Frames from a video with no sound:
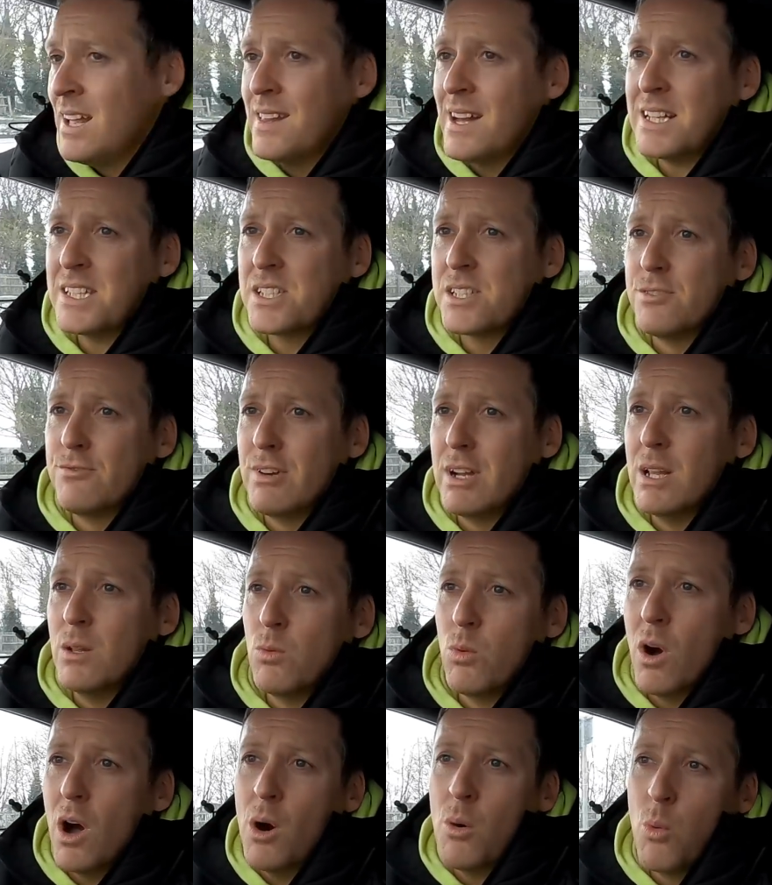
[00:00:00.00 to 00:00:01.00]
That's the
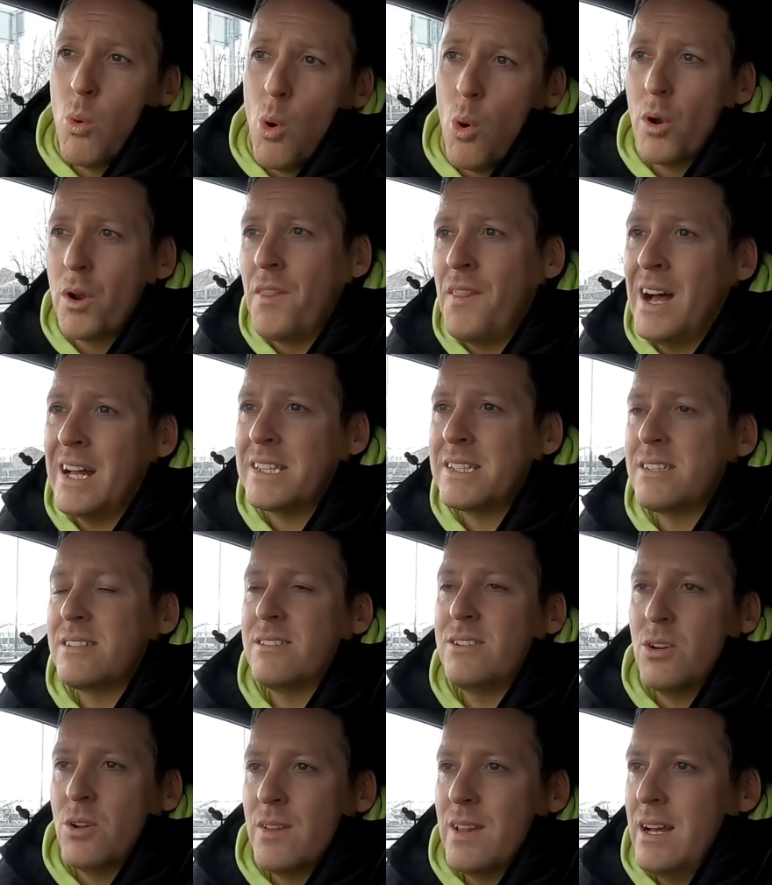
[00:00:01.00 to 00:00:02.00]
real award, and that's
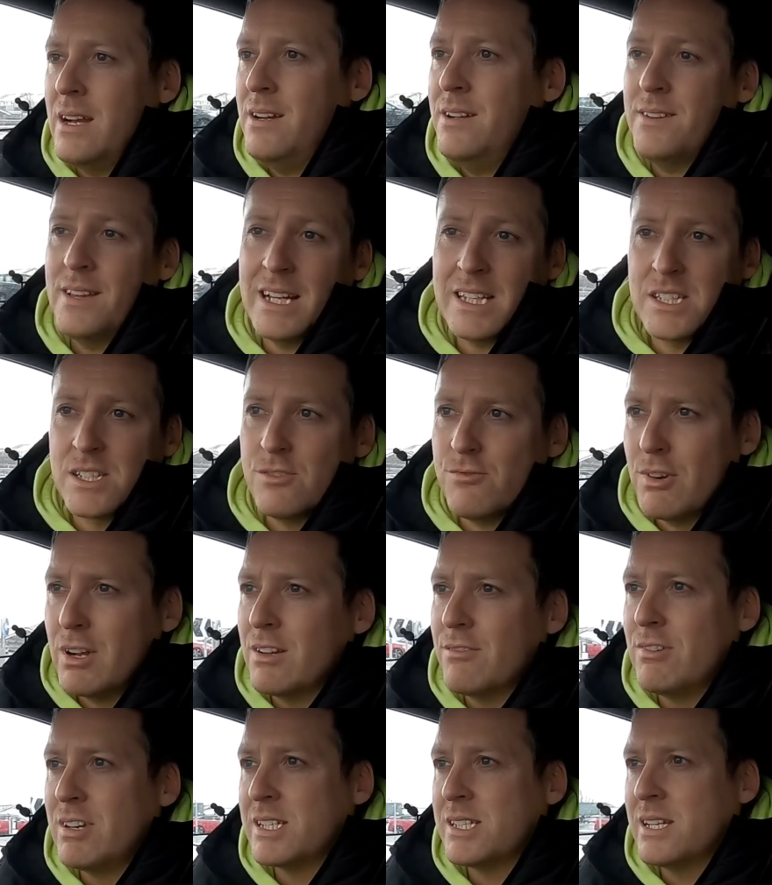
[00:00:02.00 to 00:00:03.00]
that's the
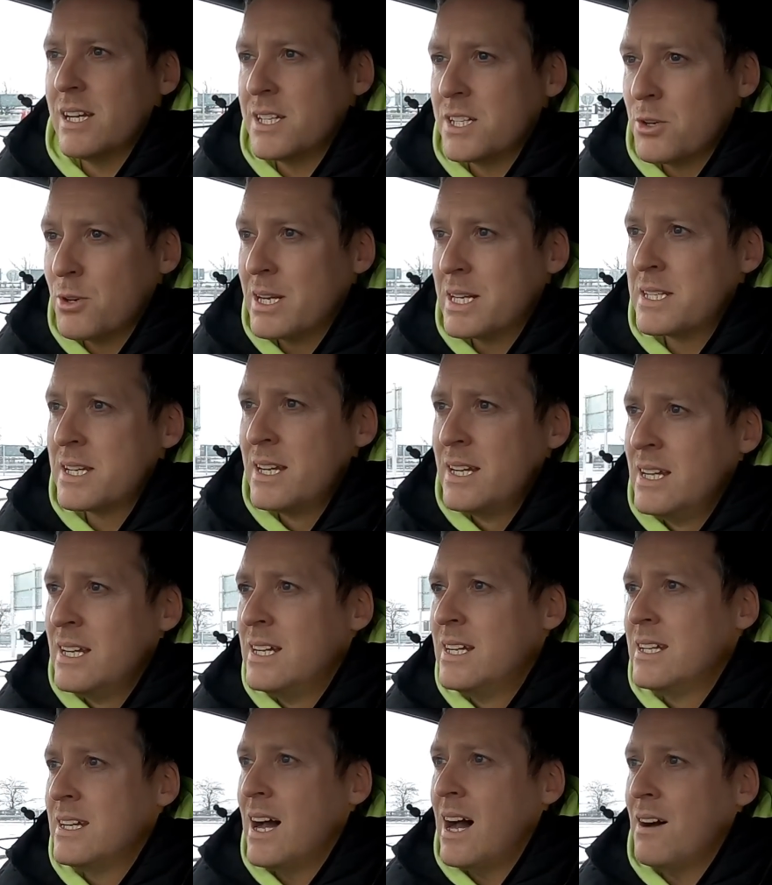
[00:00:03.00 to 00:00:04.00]
real reason I do it,
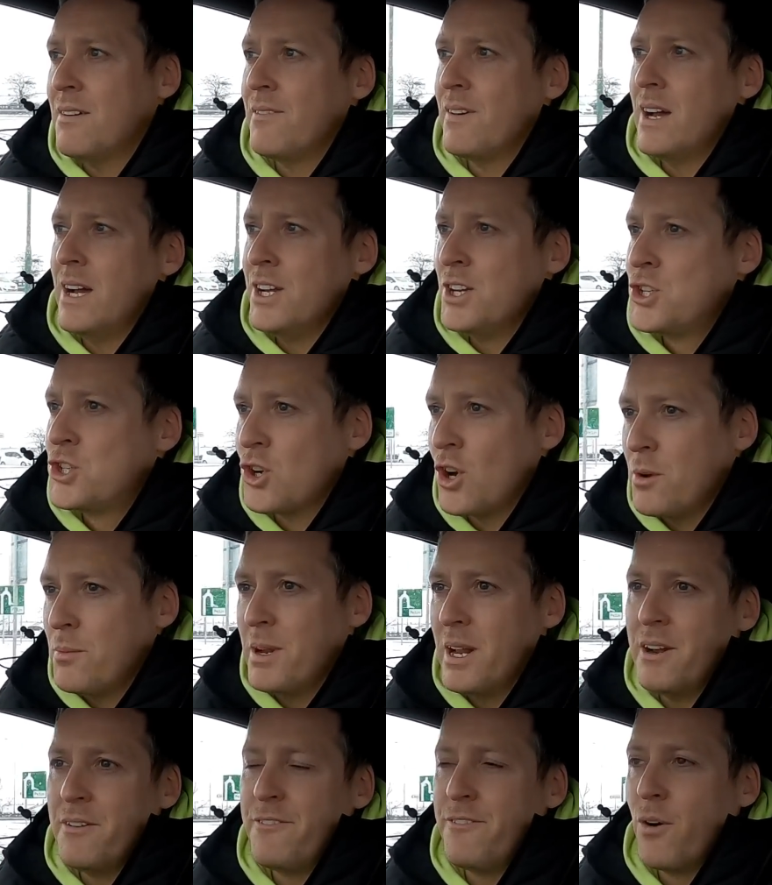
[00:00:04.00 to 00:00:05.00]
to have
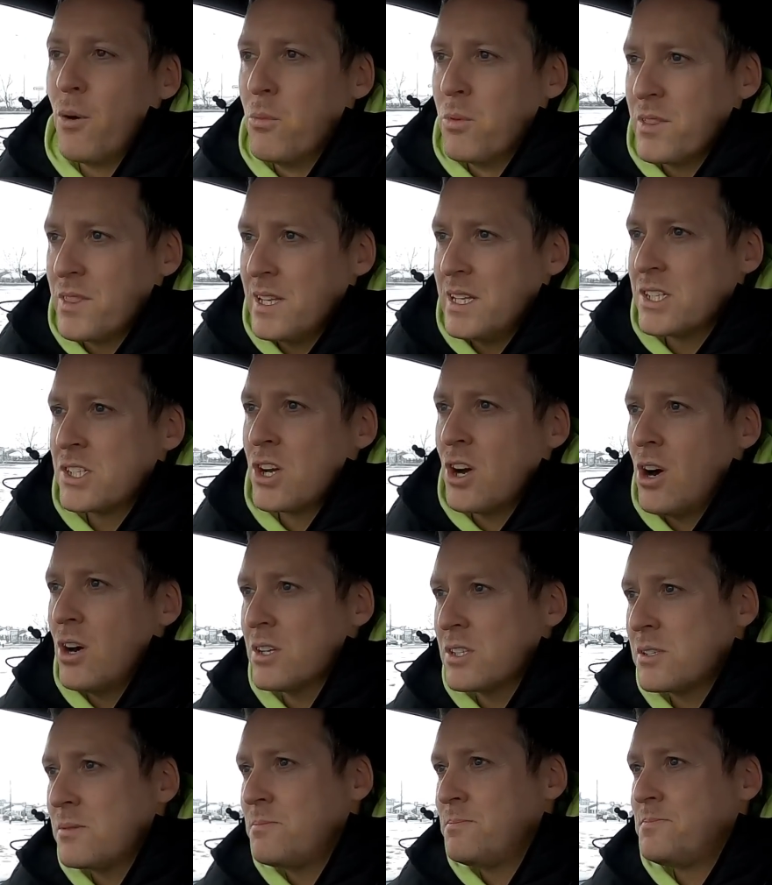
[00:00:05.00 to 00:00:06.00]
enjoyment and fun with these
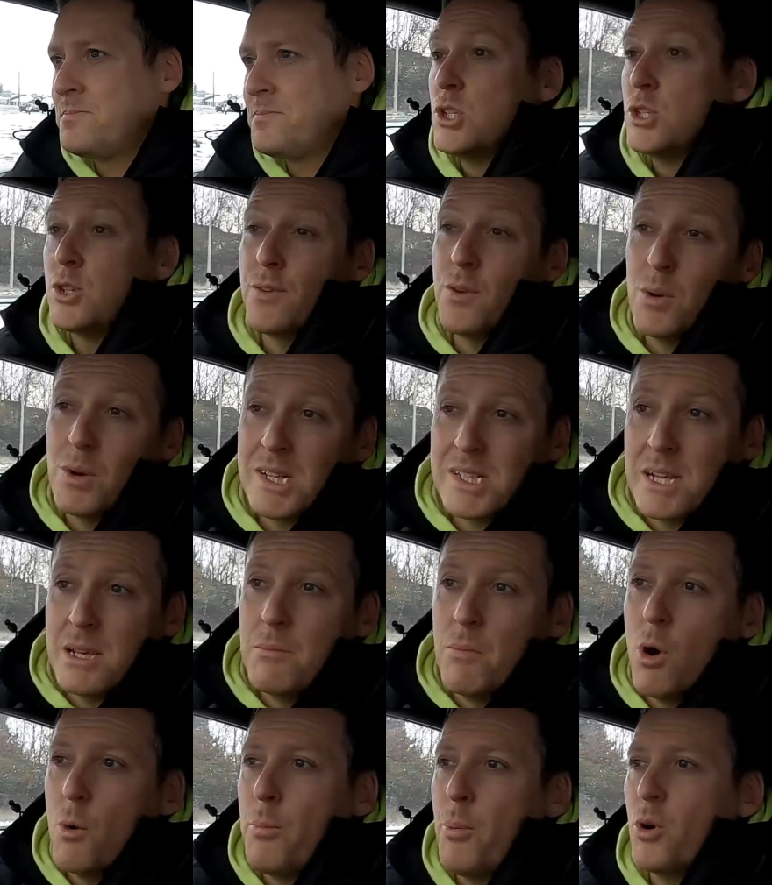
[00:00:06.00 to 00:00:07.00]
cars. So if you want to see
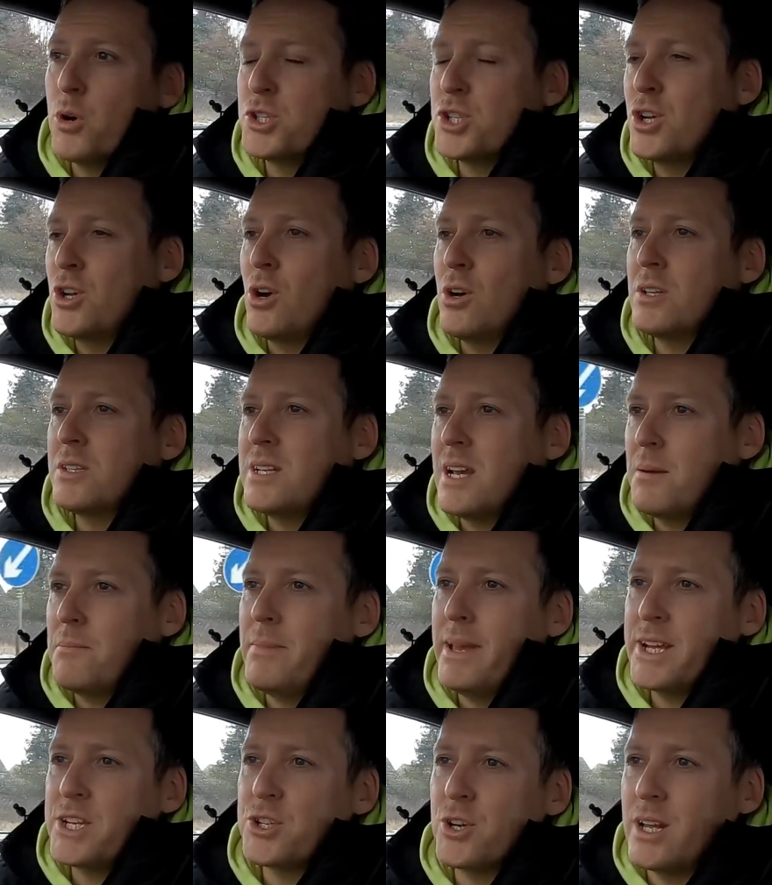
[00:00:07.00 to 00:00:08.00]
more Porsche content,
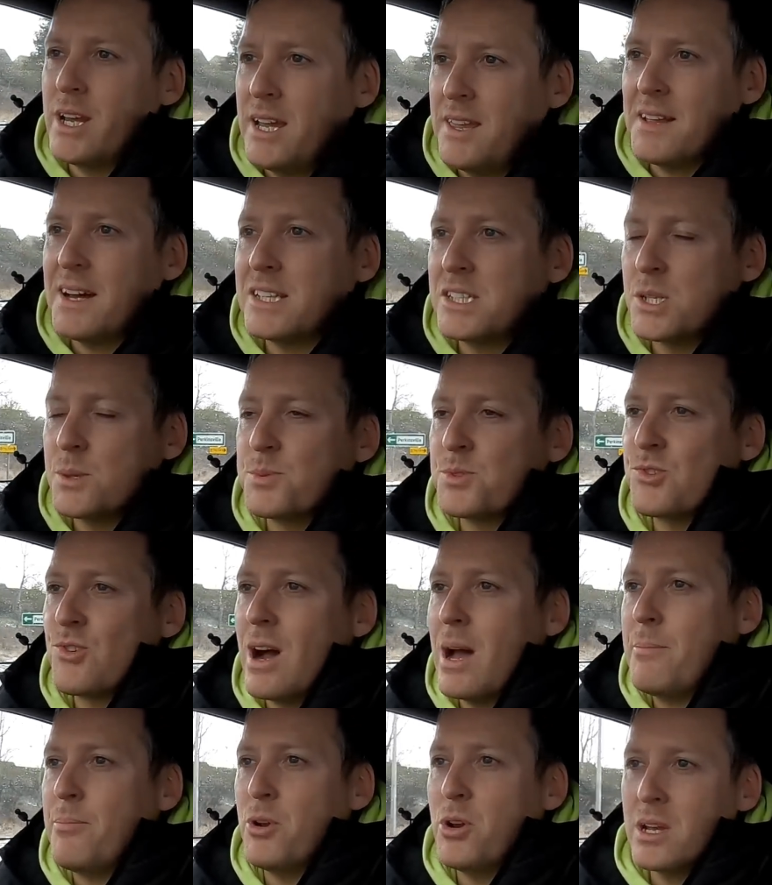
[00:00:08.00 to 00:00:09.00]
make sure to hit that
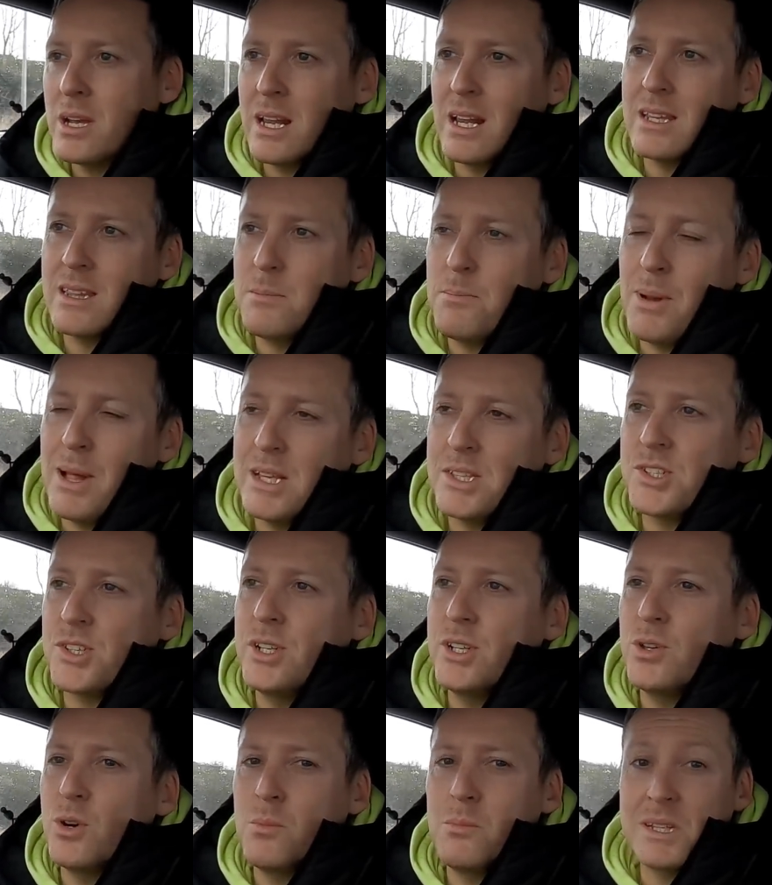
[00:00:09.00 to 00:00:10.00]
subscribe button and click the bell so
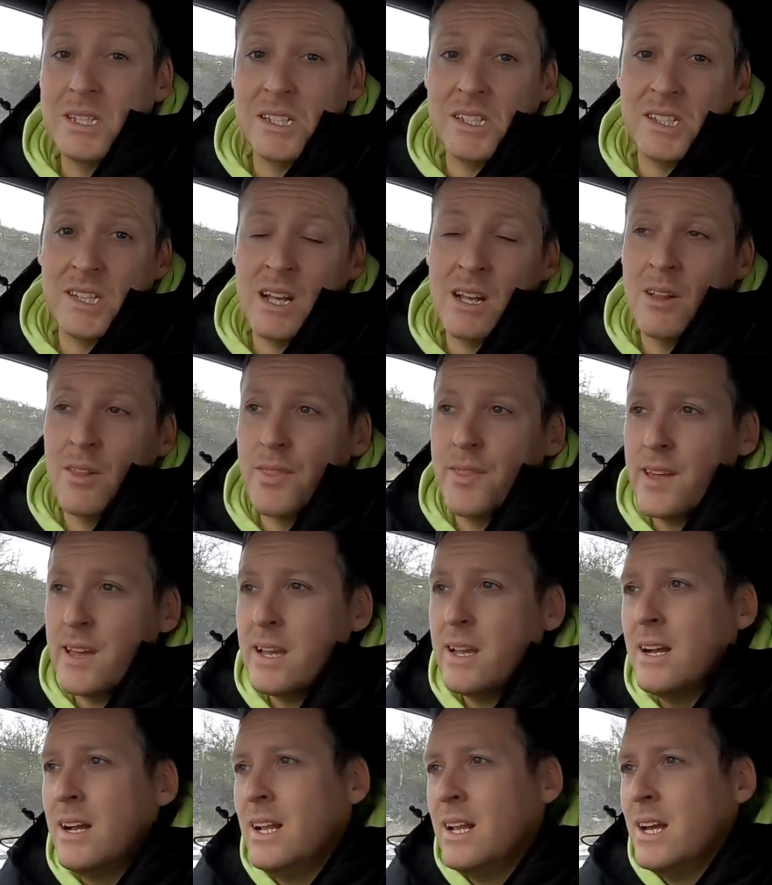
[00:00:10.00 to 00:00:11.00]
you don't miss a single thing.